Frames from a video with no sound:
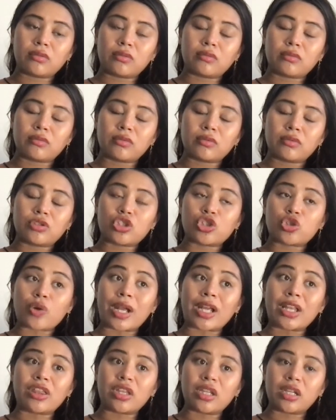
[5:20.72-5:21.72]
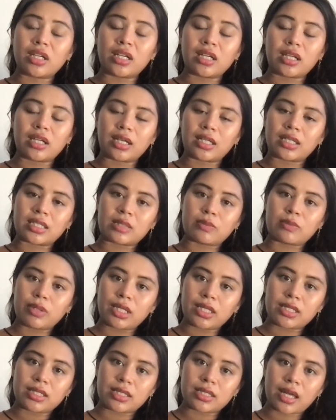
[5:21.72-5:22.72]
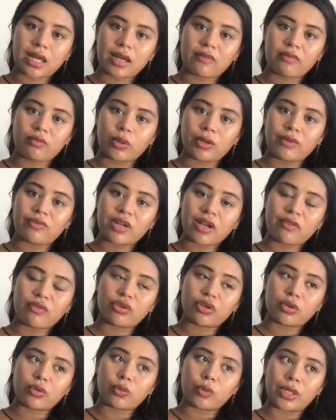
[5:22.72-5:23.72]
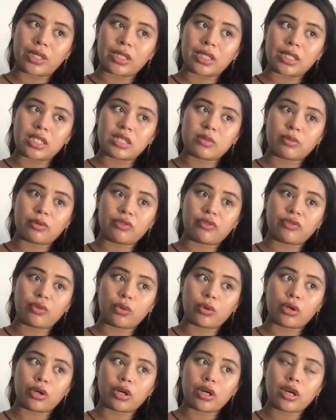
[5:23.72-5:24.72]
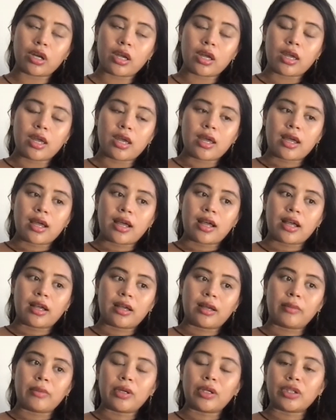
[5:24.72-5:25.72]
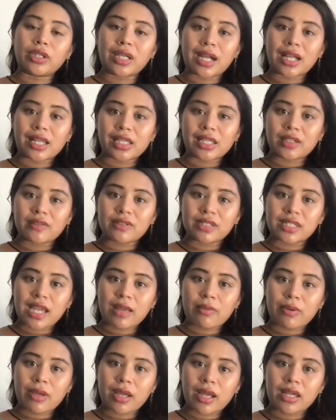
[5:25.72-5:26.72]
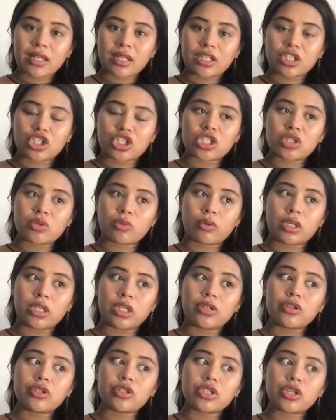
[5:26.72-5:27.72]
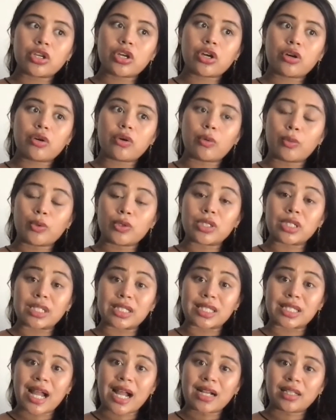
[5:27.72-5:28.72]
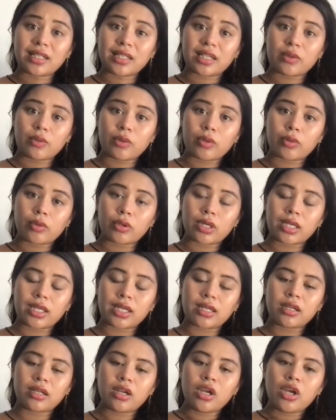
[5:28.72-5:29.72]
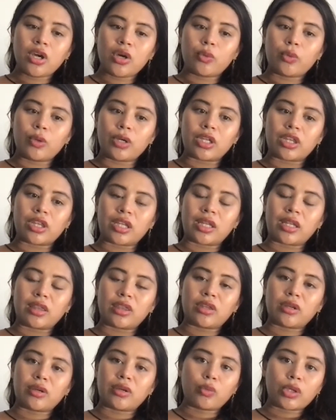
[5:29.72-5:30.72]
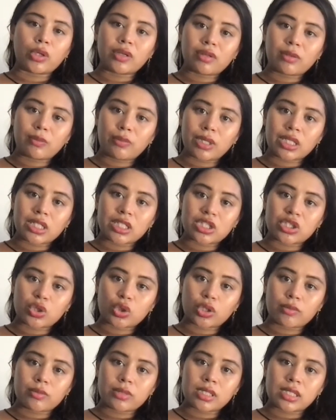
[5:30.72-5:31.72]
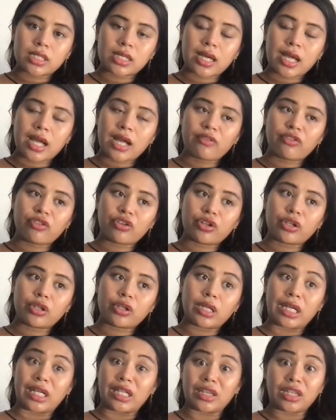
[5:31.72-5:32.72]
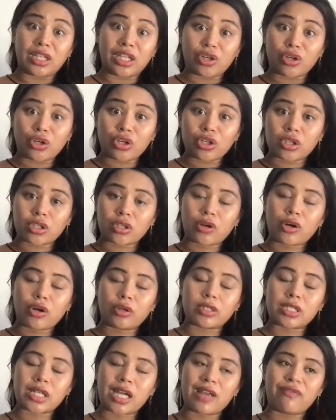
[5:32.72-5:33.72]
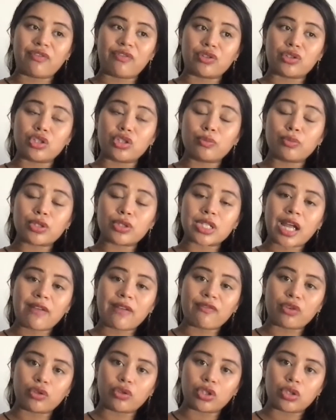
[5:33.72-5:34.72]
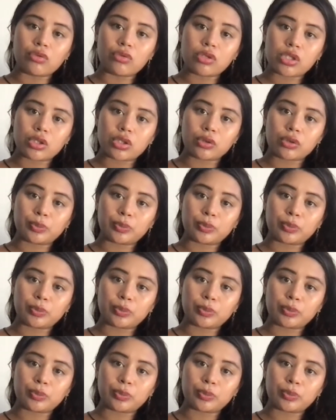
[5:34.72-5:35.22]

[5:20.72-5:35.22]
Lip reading: strengthening at speeds that we've never witnessed before. I'm on the island of Saipan, and just 3 years ago, almost exactly, we were hit with one of the biggest storms to ever hit the earth, called Super Typhoon Yutu,